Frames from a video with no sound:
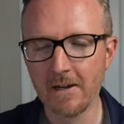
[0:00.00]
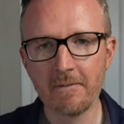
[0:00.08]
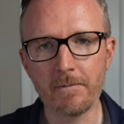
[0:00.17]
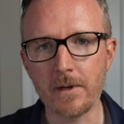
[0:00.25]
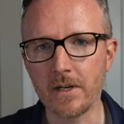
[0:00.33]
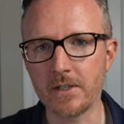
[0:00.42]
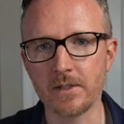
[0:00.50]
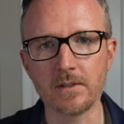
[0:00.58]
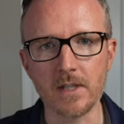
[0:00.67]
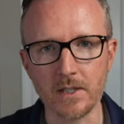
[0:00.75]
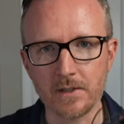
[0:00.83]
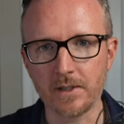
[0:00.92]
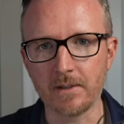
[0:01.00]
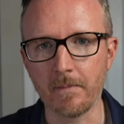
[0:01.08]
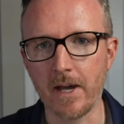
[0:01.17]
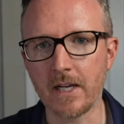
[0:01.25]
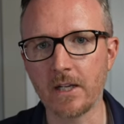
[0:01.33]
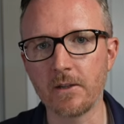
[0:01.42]
for me to just ditch this
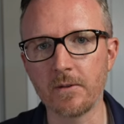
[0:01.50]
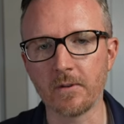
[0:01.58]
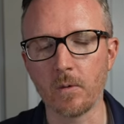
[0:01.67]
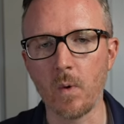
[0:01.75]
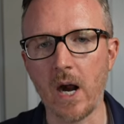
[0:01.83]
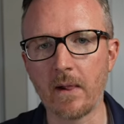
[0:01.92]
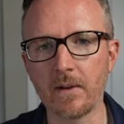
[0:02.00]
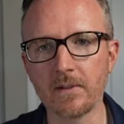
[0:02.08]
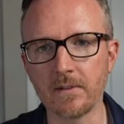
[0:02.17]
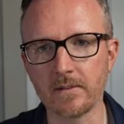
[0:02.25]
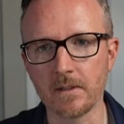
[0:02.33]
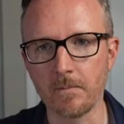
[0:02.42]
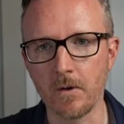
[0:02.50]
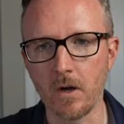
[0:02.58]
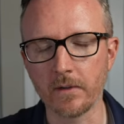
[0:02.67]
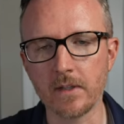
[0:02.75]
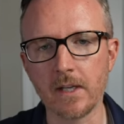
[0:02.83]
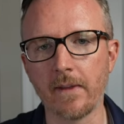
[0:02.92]
mic and use a wireless system
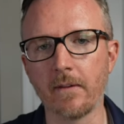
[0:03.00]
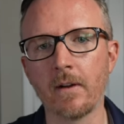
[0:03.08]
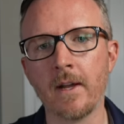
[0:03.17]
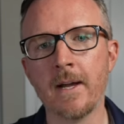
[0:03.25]
altogether,